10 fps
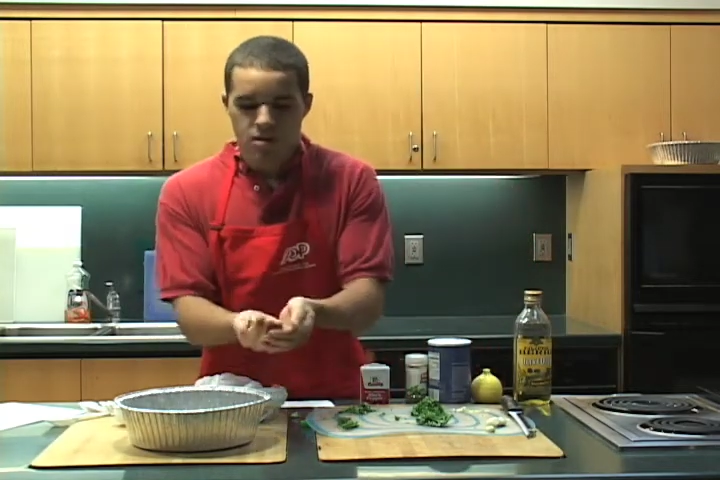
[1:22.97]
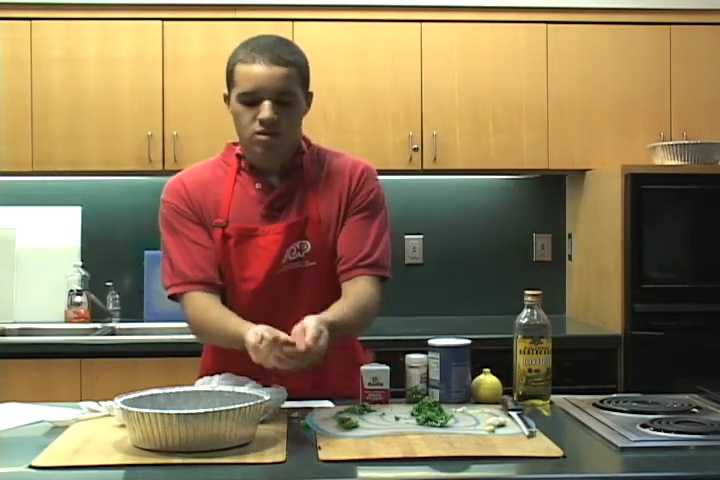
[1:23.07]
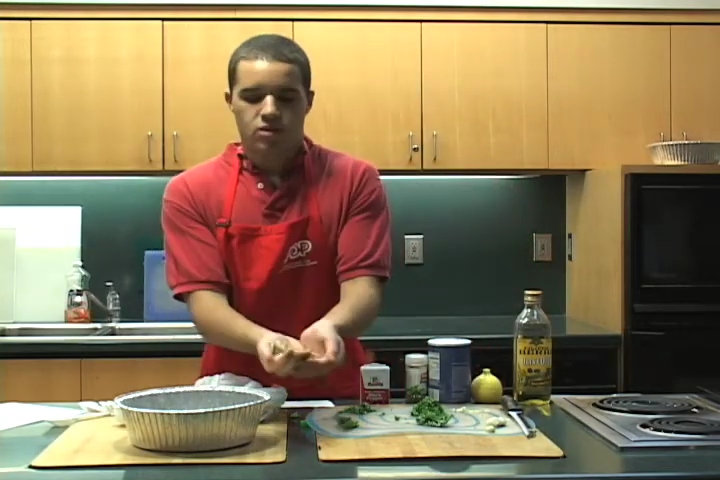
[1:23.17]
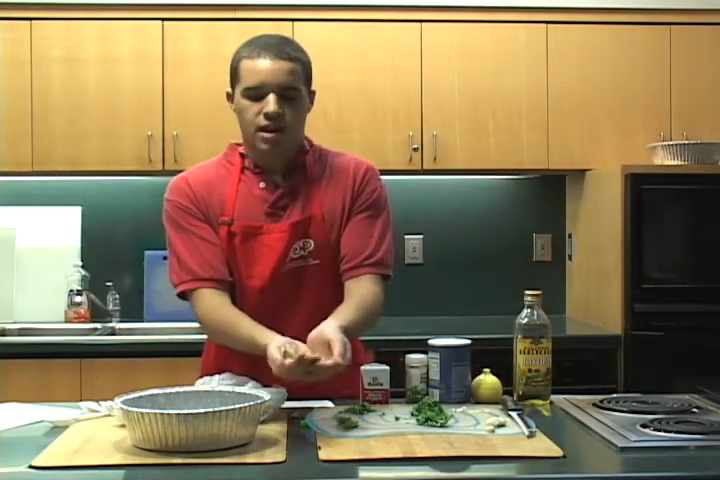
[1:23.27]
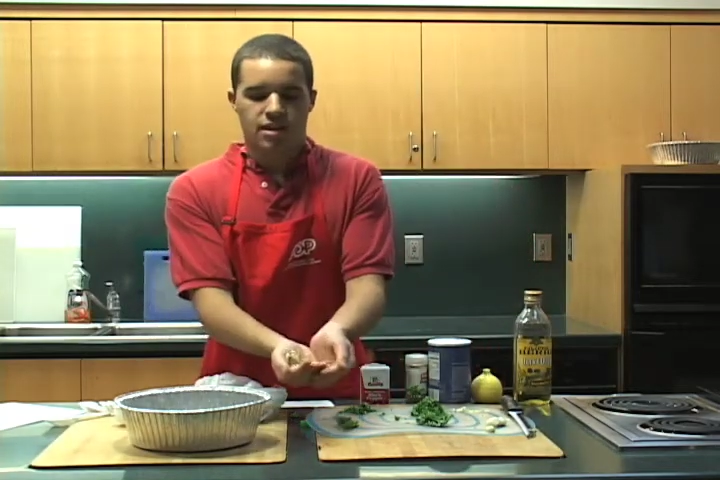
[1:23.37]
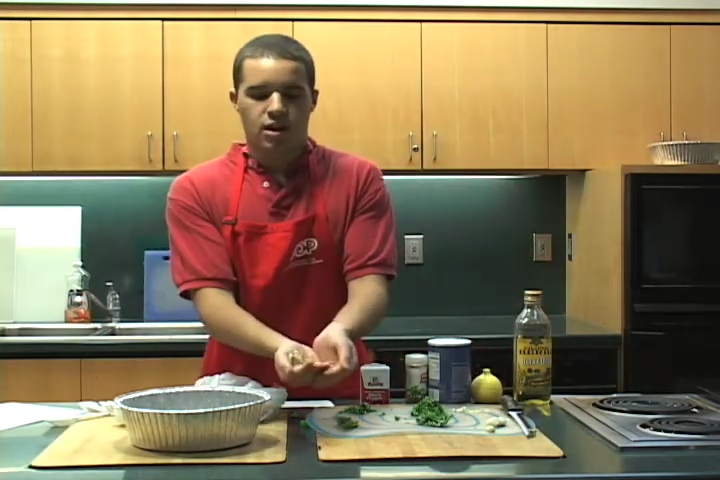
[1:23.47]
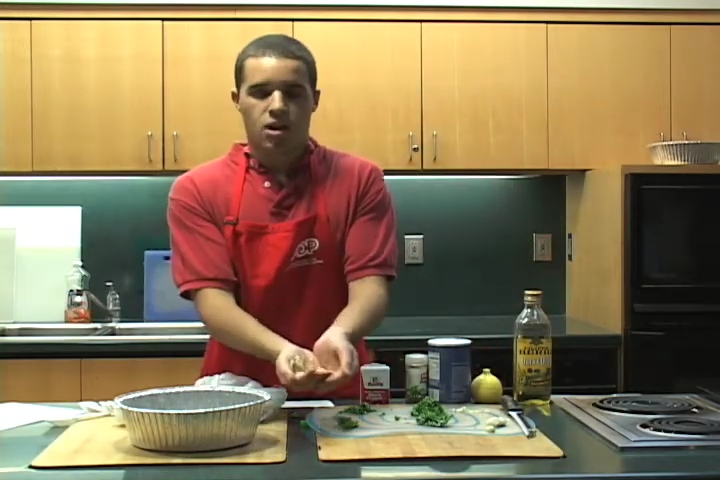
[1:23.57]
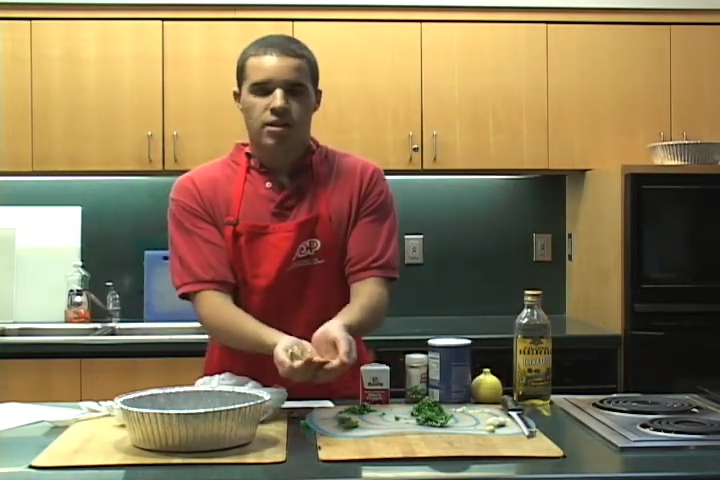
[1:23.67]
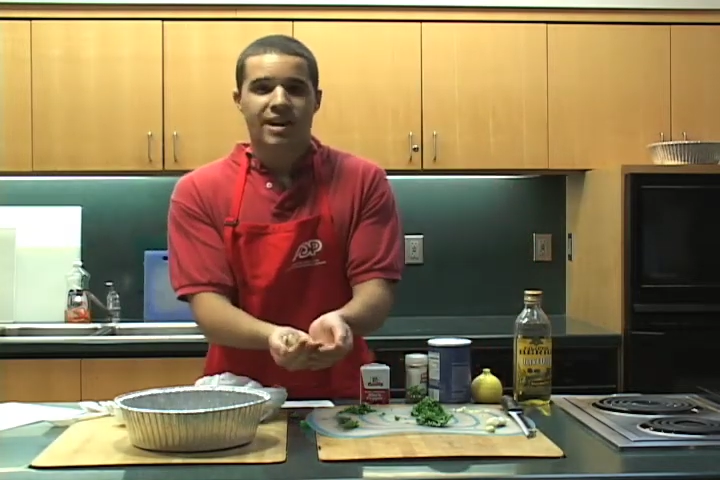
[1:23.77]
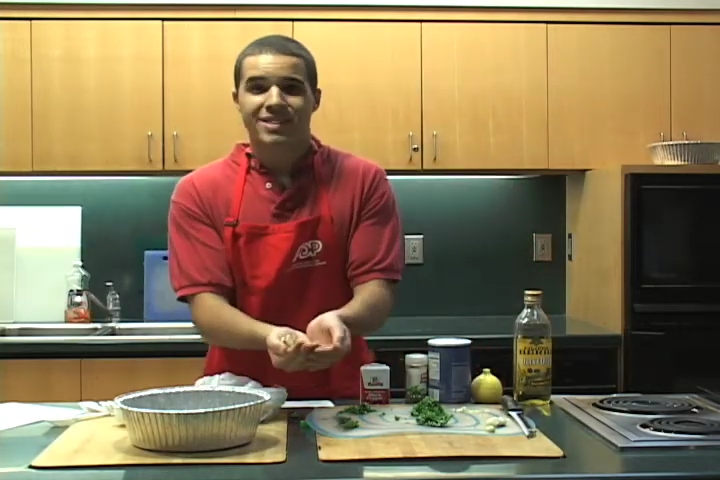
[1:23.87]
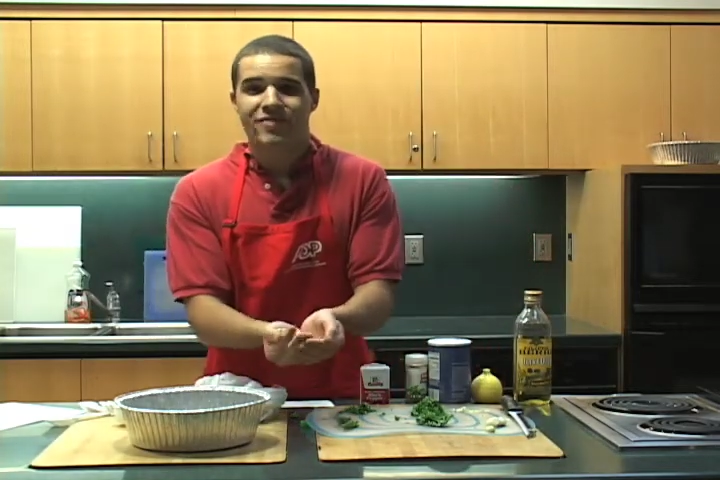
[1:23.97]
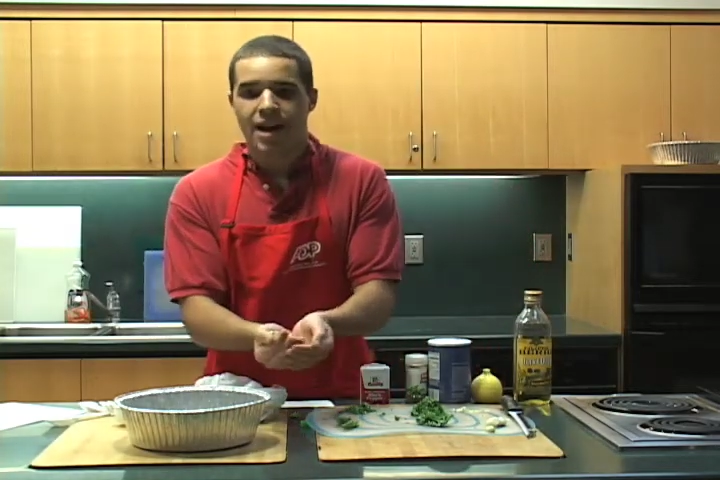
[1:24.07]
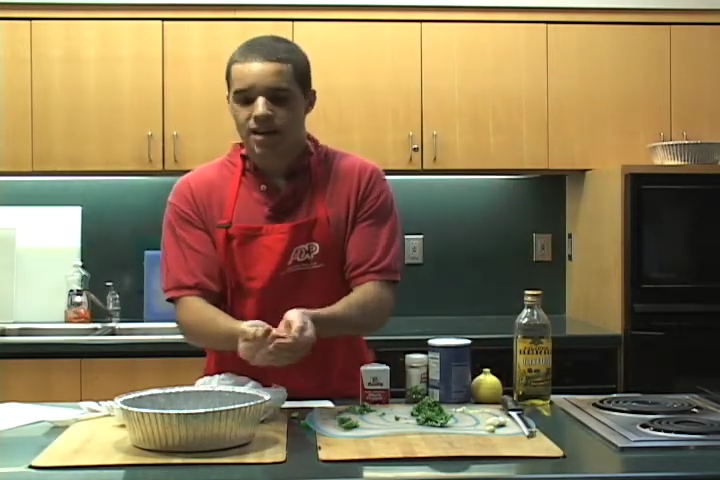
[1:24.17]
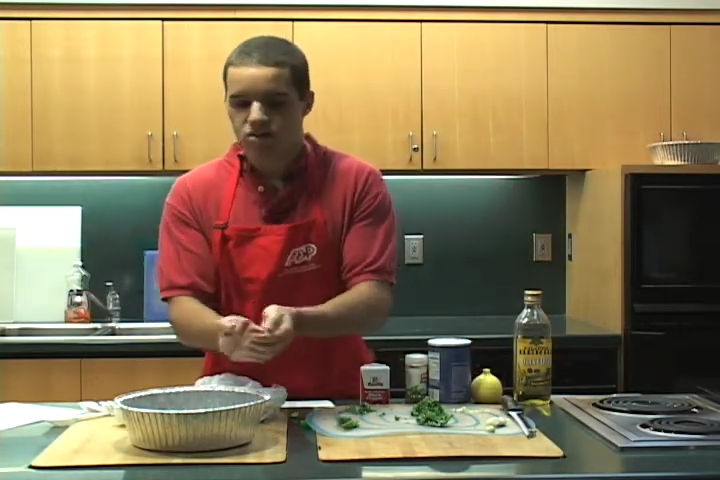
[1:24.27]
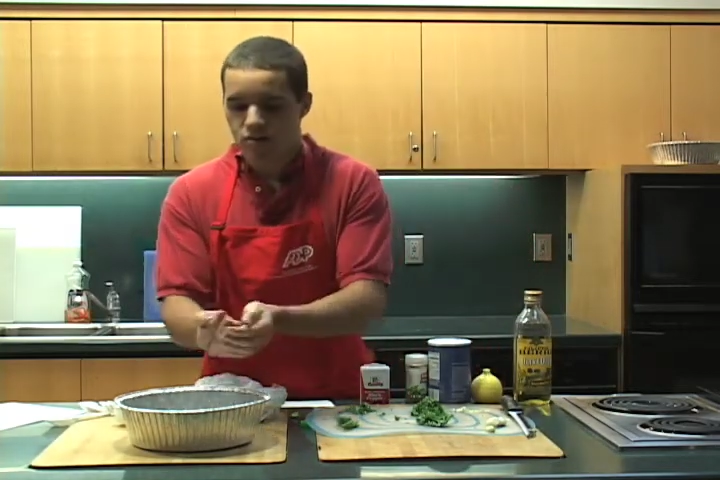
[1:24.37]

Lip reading: So get the garlic as fine as you